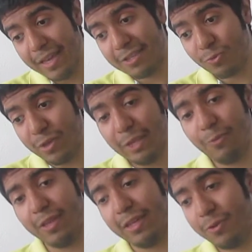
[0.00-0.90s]
It's really,
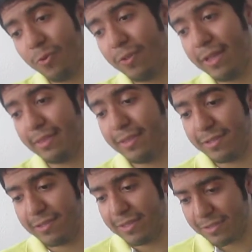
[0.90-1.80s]
really cool that
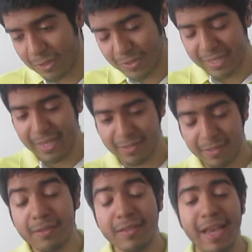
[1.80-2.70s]
this series
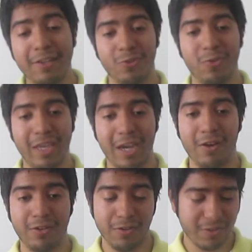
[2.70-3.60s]
has natural
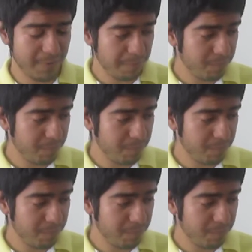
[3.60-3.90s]
characters.